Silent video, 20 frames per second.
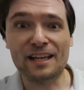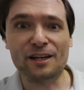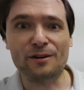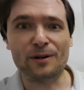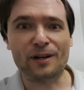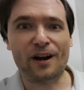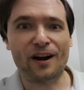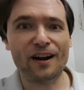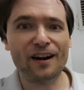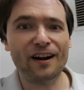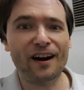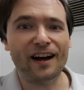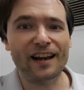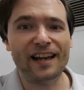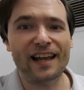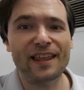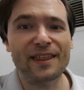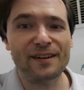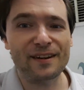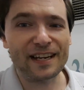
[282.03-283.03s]
Here we are
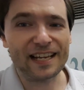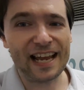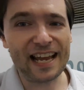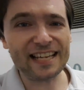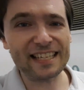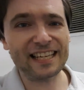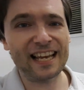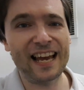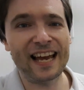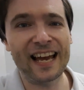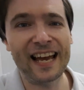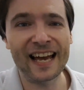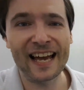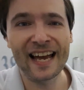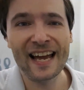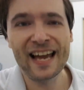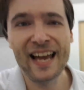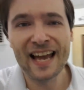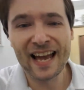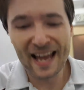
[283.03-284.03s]
on 38
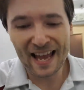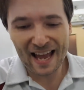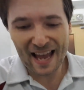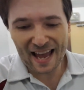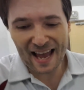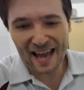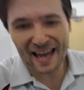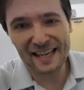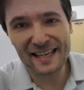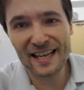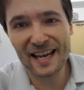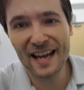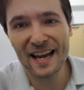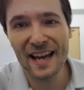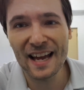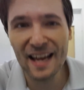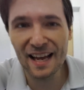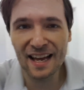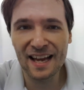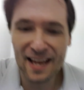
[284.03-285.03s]
and
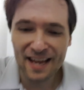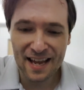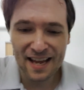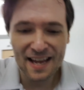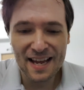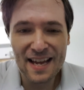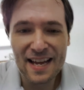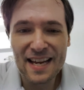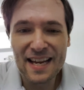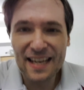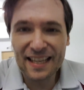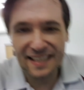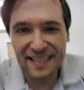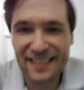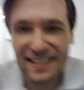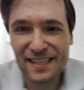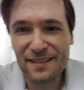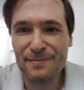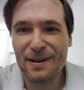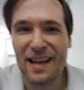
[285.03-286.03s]

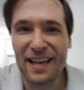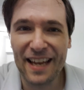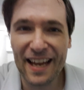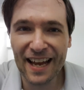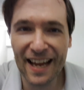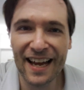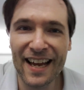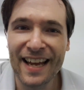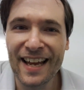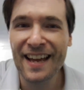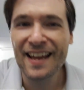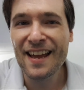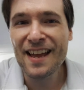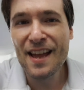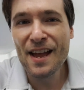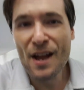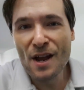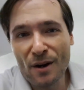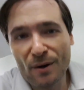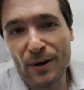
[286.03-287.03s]
this is my
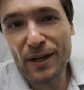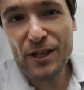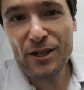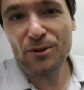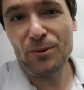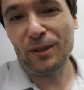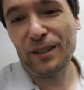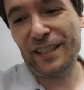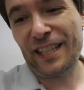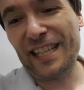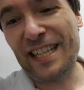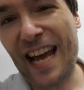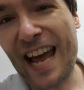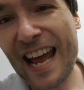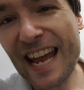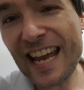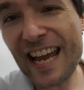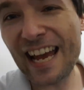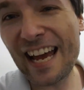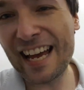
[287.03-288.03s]
ritual
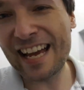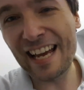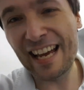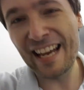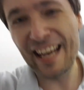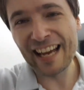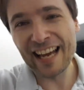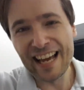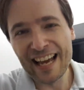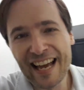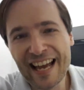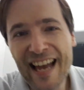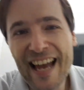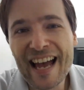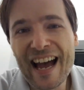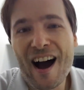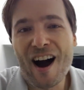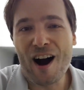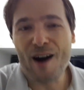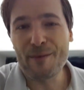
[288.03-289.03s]
today.
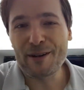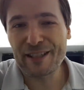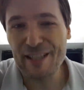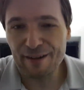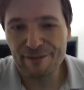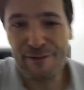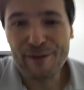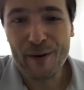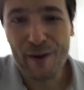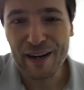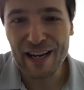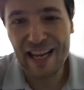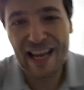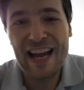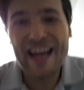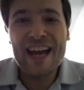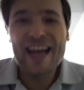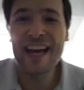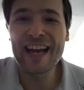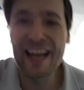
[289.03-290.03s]
Almost at 40.
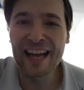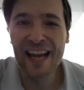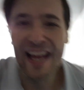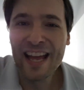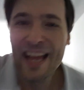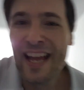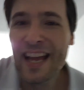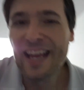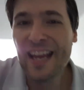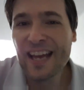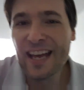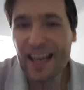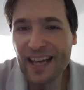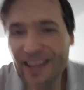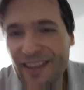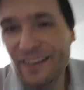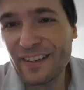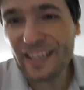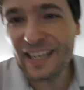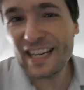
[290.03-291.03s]

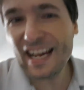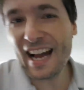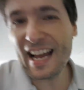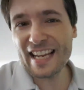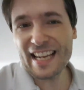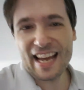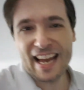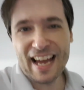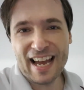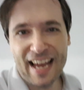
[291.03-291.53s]
39.